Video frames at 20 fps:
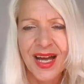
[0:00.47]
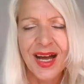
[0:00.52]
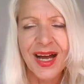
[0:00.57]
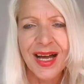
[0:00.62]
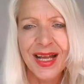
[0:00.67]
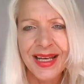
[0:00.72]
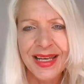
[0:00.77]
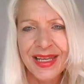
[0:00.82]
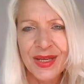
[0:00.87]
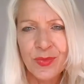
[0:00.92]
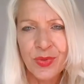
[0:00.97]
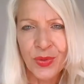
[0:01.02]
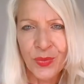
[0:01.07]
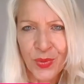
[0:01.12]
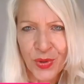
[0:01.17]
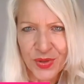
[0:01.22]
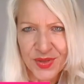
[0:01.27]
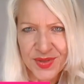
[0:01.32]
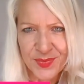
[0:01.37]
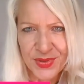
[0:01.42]
Hi Libra,
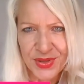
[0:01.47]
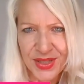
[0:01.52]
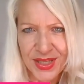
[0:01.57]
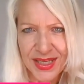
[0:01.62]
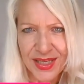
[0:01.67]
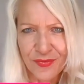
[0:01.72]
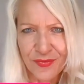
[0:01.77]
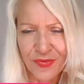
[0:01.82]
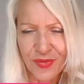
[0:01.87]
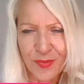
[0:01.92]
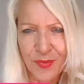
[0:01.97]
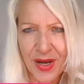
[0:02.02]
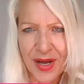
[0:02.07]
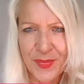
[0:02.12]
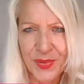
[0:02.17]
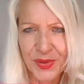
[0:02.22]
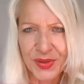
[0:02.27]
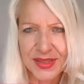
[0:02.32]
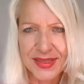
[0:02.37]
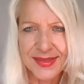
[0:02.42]
Rose Burnett here from
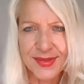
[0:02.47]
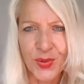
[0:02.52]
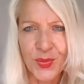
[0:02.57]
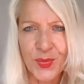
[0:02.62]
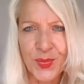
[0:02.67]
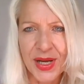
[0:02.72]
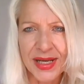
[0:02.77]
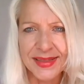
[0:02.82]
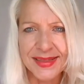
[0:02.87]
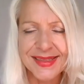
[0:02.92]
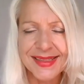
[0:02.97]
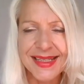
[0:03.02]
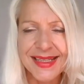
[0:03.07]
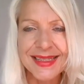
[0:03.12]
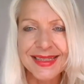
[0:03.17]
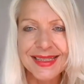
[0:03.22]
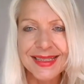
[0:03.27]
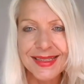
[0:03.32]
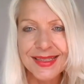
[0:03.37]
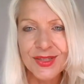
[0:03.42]
Mind Body Soul Balance
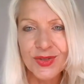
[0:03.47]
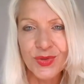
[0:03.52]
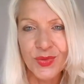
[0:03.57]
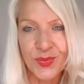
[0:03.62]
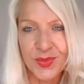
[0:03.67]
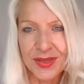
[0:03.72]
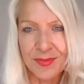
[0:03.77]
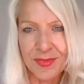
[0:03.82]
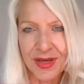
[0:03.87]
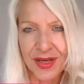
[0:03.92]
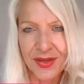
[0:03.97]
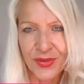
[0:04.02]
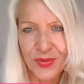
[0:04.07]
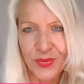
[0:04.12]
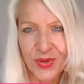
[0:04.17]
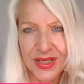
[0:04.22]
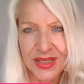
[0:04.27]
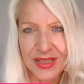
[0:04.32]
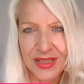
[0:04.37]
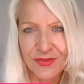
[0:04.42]
and this is your mid-month
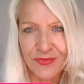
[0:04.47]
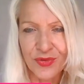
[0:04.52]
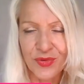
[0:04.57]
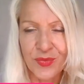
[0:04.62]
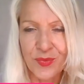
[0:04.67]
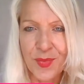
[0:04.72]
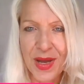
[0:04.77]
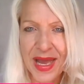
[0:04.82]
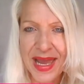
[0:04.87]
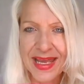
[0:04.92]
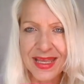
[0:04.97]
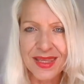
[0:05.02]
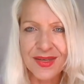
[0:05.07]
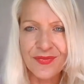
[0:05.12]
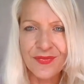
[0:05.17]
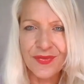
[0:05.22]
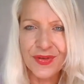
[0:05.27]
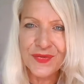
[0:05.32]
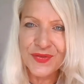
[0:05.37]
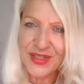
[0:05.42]
reading for May the
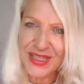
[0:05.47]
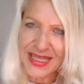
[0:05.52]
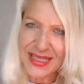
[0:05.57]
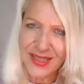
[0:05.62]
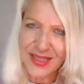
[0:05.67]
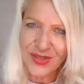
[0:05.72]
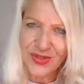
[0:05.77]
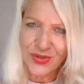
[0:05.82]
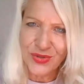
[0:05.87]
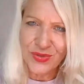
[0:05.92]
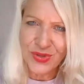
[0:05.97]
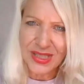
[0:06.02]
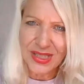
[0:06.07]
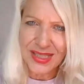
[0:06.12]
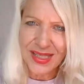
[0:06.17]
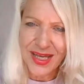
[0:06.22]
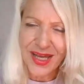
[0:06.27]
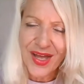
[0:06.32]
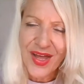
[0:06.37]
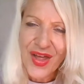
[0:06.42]
15th to
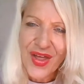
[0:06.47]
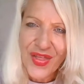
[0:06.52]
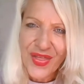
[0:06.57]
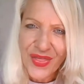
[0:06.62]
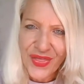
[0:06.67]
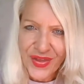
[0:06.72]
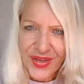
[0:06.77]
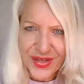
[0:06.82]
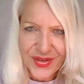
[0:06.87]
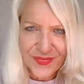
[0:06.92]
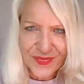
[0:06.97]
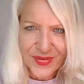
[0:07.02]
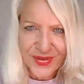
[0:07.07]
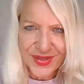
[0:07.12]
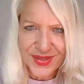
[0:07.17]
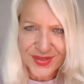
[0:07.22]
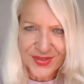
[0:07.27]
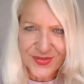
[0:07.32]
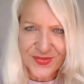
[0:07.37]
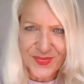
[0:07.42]
the
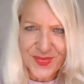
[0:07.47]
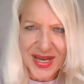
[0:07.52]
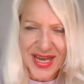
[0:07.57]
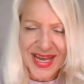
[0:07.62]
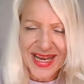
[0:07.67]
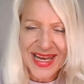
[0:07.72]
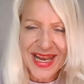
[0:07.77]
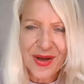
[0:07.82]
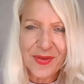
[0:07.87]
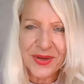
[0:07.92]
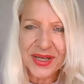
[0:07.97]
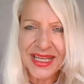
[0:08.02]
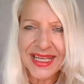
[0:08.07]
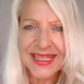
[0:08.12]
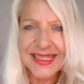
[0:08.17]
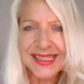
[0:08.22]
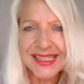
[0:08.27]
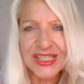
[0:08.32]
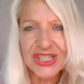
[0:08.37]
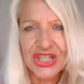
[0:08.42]
31st of May. Now it
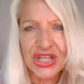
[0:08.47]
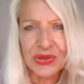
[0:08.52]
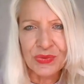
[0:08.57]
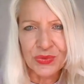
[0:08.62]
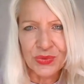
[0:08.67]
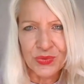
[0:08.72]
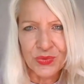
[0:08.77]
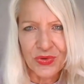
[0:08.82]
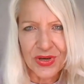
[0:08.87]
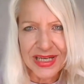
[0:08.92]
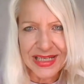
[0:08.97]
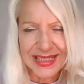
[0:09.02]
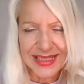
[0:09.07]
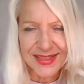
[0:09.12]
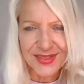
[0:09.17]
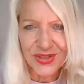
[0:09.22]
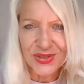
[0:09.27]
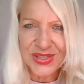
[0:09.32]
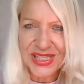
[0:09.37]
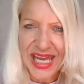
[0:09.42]
is a general reading
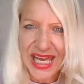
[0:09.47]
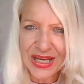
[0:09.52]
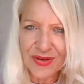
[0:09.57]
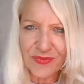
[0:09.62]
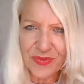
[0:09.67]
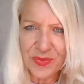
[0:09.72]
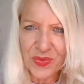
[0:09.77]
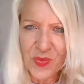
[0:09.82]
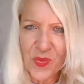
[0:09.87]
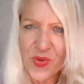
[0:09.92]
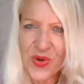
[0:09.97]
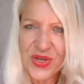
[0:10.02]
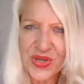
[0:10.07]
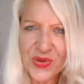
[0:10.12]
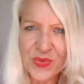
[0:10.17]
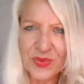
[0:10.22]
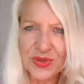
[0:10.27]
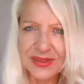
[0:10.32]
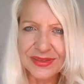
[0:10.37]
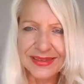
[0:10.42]
so take from it what
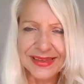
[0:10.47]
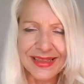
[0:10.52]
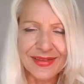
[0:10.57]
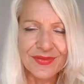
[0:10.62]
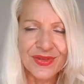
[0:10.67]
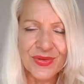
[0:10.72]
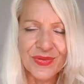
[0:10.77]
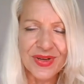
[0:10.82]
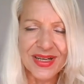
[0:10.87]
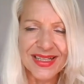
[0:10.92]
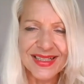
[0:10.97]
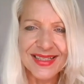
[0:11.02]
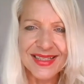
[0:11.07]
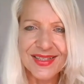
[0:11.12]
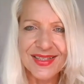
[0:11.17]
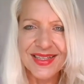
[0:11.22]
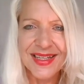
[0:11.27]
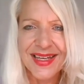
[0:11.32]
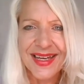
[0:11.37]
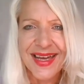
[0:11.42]
you will, leave the rest.